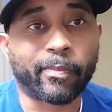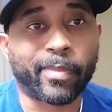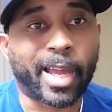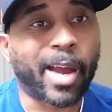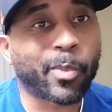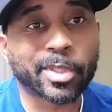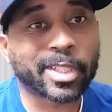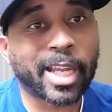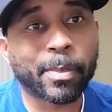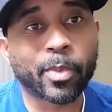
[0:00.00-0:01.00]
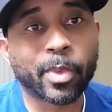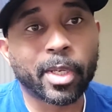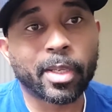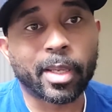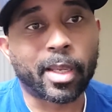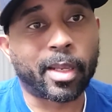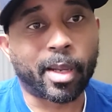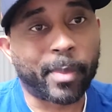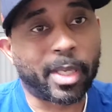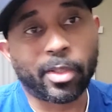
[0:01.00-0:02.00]
I wasn't happy with, and I
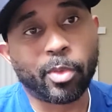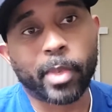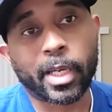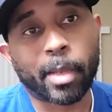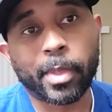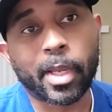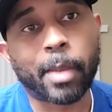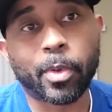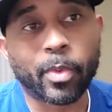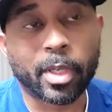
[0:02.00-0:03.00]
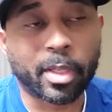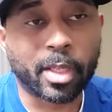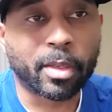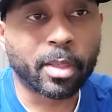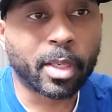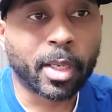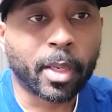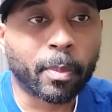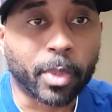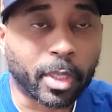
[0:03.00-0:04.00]
mean, you may not be happy with it either,
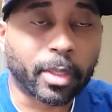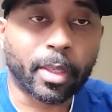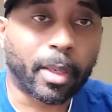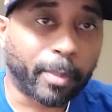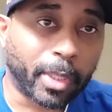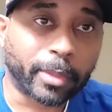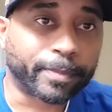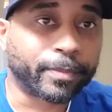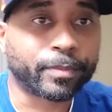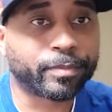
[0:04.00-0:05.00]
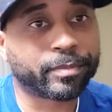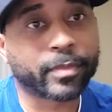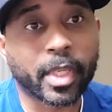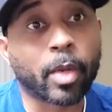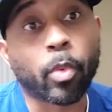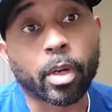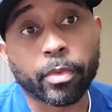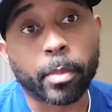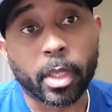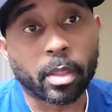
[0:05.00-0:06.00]
but I mean, it worked for
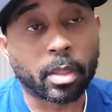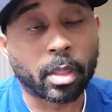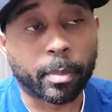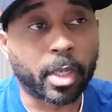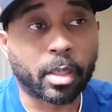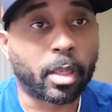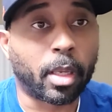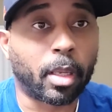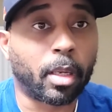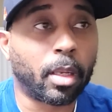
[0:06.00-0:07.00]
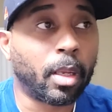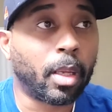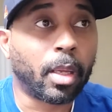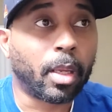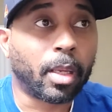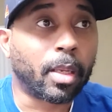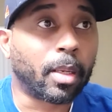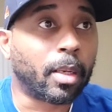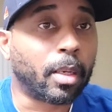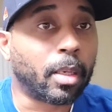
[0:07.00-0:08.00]
me. You know what I mean? And
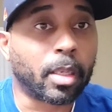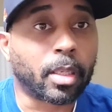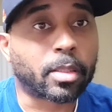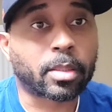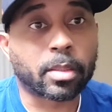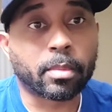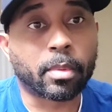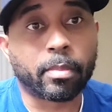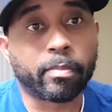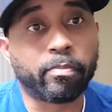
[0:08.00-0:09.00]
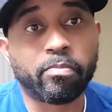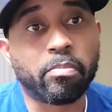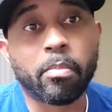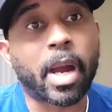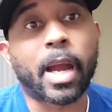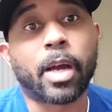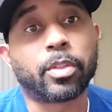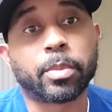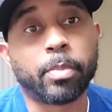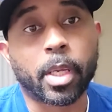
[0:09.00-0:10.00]
it's
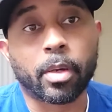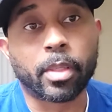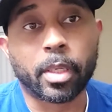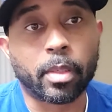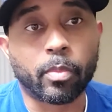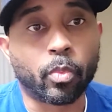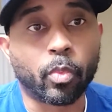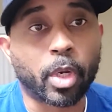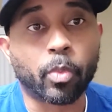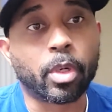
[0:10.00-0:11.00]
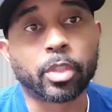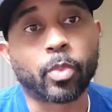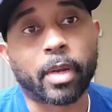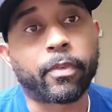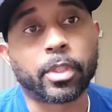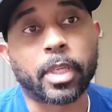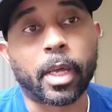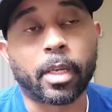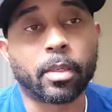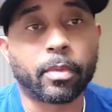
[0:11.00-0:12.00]
miles better than what it was when I first got
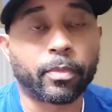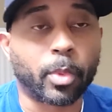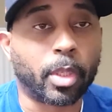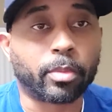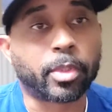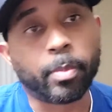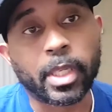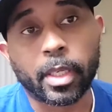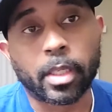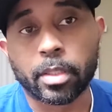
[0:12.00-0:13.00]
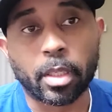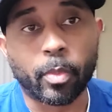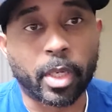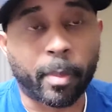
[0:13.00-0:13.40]
it. Well, to me, it is anyway. I